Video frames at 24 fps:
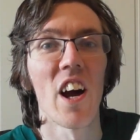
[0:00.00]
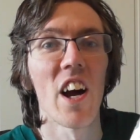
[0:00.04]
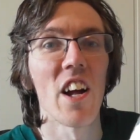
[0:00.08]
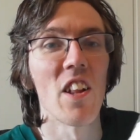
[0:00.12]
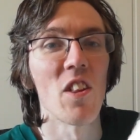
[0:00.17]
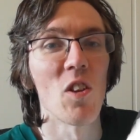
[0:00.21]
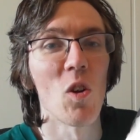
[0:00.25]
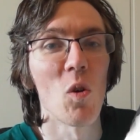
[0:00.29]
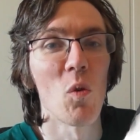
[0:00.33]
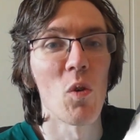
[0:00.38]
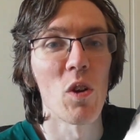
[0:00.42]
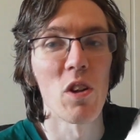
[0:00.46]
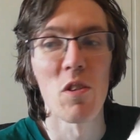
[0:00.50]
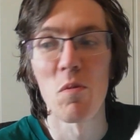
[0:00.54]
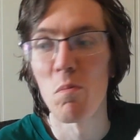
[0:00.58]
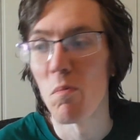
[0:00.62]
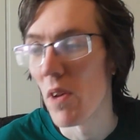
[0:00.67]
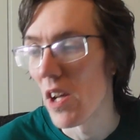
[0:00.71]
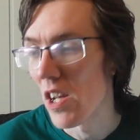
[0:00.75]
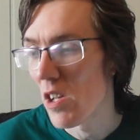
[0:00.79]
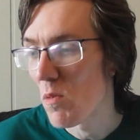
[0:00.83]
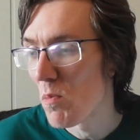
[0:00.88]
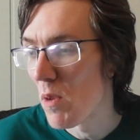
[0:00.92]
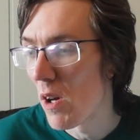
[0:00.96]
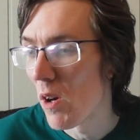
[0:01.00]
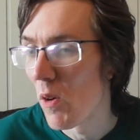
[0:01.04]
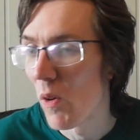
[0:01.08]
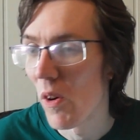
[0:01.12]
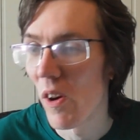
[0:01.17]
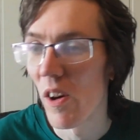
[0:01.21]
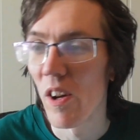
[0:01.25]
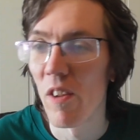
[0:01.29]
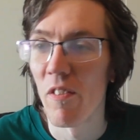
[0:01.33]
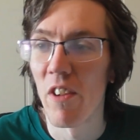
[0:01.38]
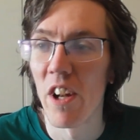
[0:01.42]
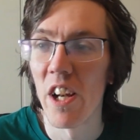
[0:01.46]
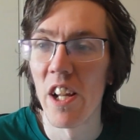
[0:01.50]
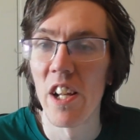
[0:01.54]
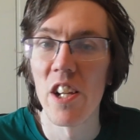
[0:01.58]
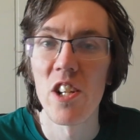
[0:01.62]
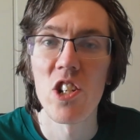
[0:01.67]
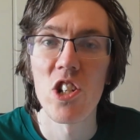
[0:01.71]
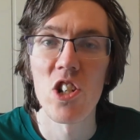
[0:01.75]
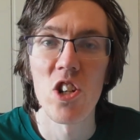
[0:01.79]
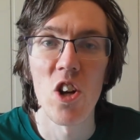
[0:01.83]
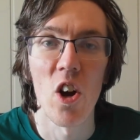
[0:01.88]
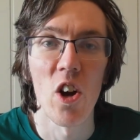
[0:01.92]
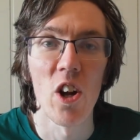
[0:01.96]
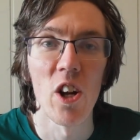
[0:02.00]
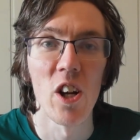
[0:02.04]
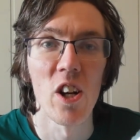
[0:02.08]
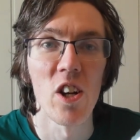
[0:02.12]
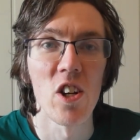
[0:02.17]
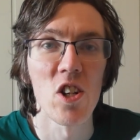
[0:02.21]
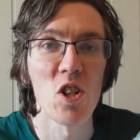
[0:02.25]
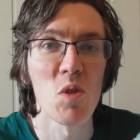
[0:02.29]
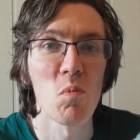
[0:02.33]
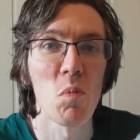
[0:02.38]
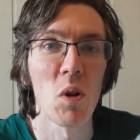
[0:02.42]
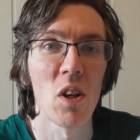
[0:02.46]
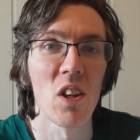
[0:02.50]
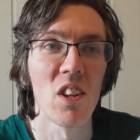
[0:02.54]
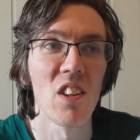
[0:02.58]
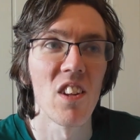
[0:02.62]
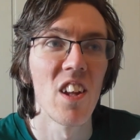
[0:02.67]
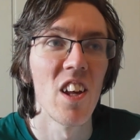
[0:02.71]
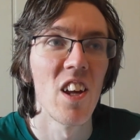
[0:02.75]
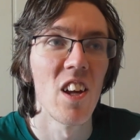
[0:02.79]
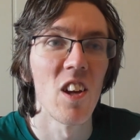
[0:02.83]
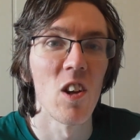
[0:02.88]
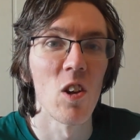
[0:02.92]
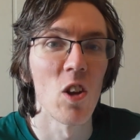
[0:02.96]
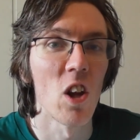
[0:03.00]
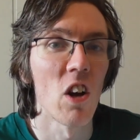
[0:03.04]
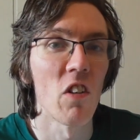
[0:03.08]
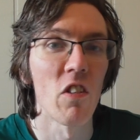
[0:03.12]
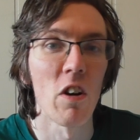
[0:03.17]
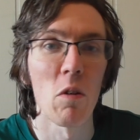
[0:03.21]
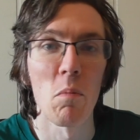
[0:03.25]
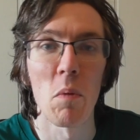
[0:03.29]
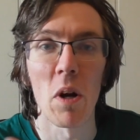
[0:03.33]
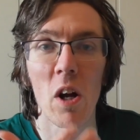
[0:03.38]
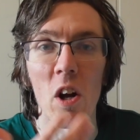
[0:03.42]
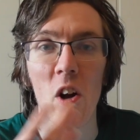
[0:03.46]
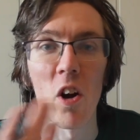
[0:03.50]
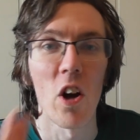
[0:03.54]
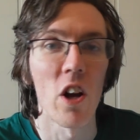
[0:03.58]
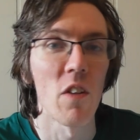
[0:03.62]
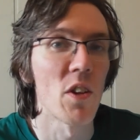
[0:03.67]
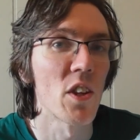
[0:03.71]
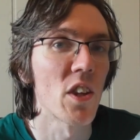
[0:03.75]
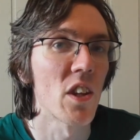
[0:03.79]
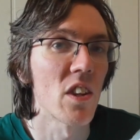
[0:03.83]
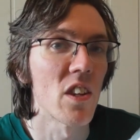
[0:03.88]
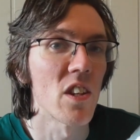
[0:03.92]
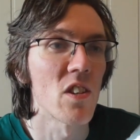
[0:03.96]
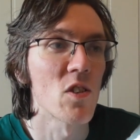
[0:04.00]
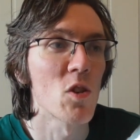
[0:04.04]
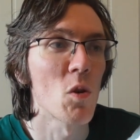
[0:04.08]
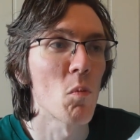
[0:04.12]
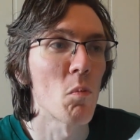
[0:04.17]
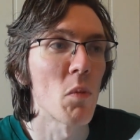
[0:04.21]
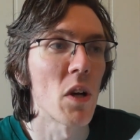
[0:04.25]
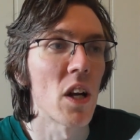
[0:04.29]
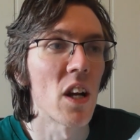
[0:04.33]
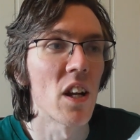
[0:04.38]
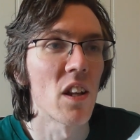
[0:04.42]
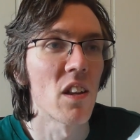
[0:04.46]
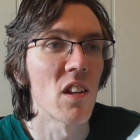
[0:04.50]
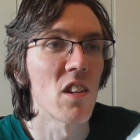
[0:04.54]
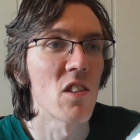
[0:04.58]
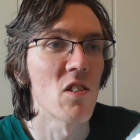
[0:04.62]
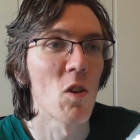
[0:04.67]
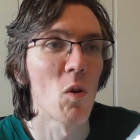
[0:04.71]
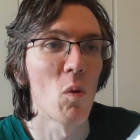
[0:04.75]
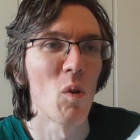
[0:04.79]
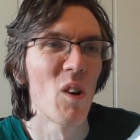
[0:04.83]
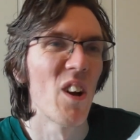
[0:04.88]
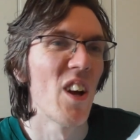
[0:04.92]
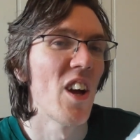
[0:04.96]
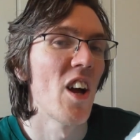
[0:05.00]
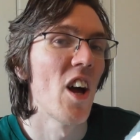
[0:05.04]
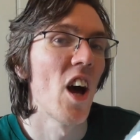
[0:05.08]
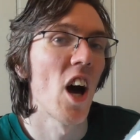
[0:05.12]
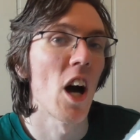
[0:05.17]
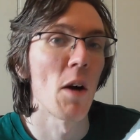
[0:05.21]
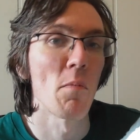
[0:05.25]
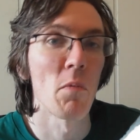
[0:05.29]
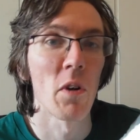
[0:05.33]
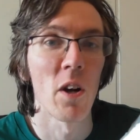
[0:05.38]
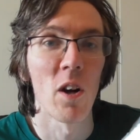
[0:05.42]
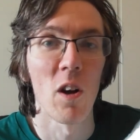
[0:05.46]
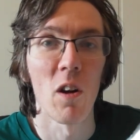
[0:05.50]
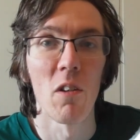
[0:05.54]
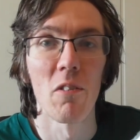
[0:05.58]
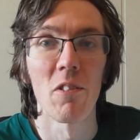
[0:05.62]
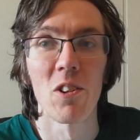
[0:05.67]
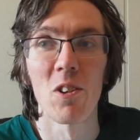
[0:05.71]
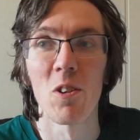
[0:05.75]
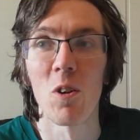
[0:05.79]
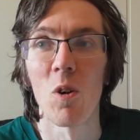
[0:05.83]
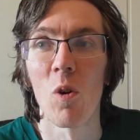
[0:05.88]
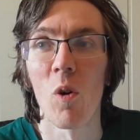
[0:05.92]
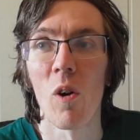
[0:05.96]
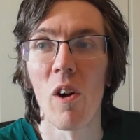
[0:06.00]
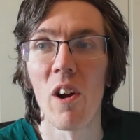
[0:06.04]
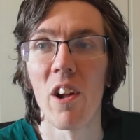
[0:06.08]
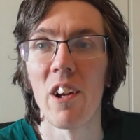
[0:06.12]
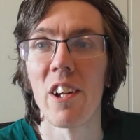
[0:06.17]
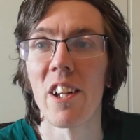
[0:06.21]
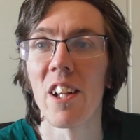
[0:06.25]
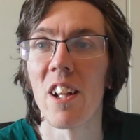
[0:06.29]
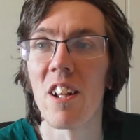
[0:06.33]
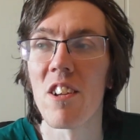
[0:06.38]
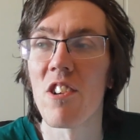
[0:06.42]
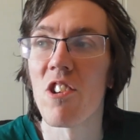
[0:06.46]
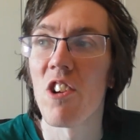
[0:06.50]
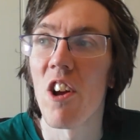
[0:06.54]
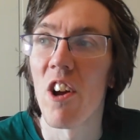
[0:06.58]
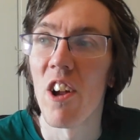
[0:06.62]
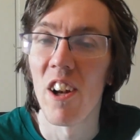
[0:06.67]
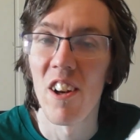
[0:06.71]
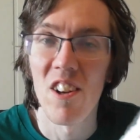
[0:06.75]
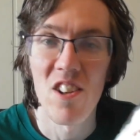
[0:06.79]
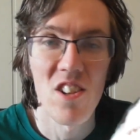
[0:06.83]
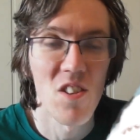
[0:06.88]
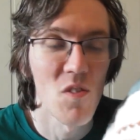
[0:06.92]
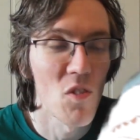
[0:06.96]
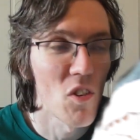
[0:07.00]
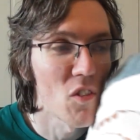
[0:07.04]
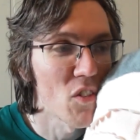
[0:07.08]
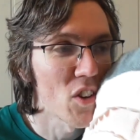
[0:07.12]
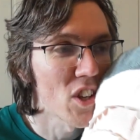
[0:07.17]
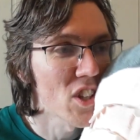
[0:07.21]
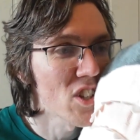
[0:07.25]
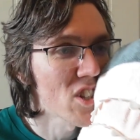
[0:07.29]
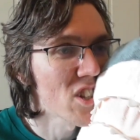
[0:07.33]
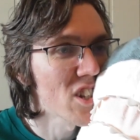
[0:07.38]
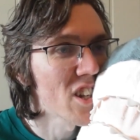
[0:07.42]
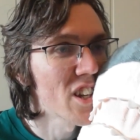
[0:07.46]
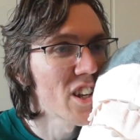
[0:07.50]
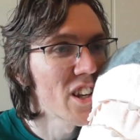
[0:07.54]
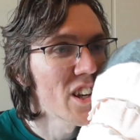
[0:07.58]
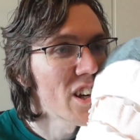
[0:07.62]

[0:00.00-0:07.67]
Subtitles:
I know it makes me look very childish, but you know, I'm a guy with a disability, so I'm allowed to look a little childish if you wish.